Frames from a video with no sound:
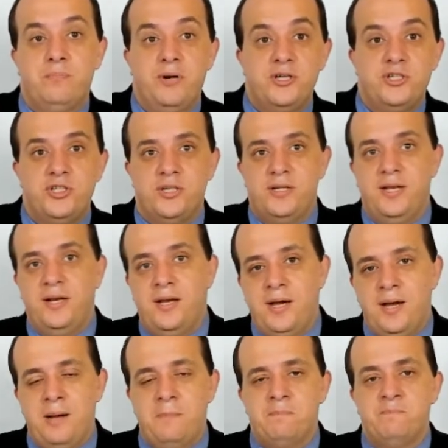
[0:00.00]
budget and
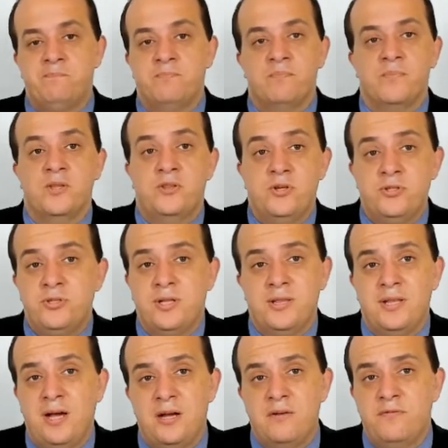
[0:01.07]
app. There's a
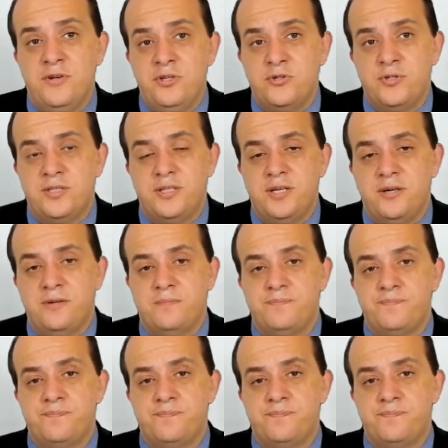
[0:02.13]
lot of interest here.